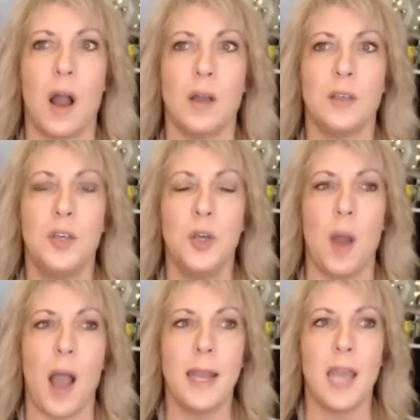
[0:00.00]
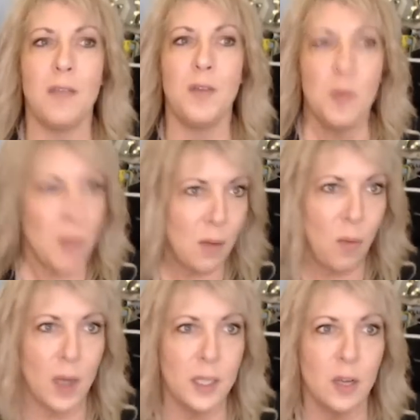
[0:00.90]
you I gave you my
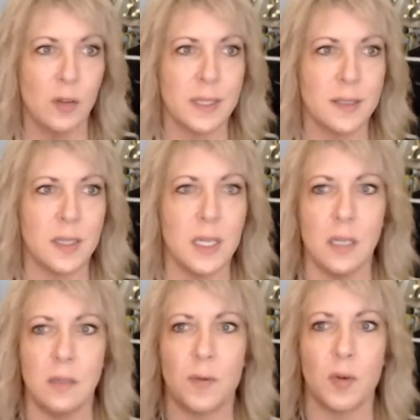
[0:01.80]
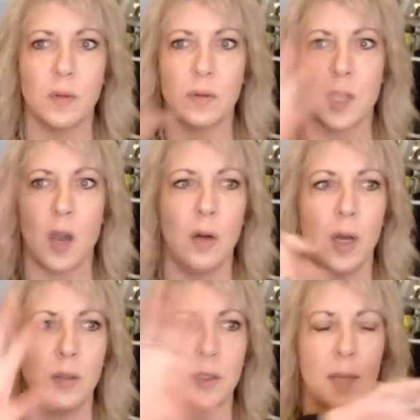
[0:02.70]
one and only seat for
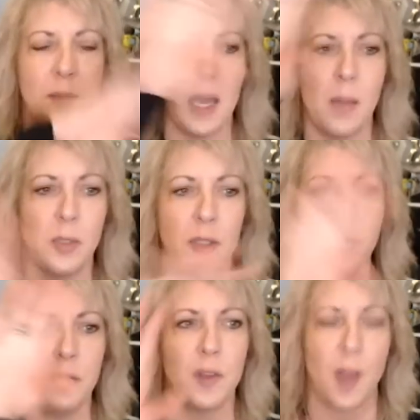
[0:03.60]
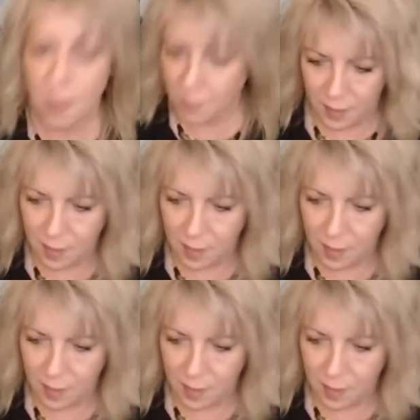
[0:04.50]
co-host that be able to do stuff.